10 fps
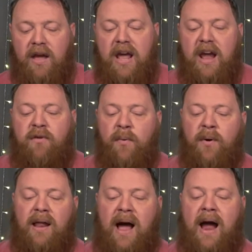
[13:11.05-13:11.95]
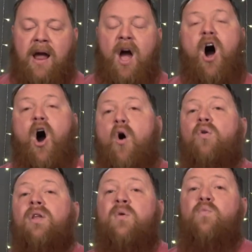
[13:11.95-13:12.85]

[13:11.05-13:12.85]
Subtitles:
If we rely only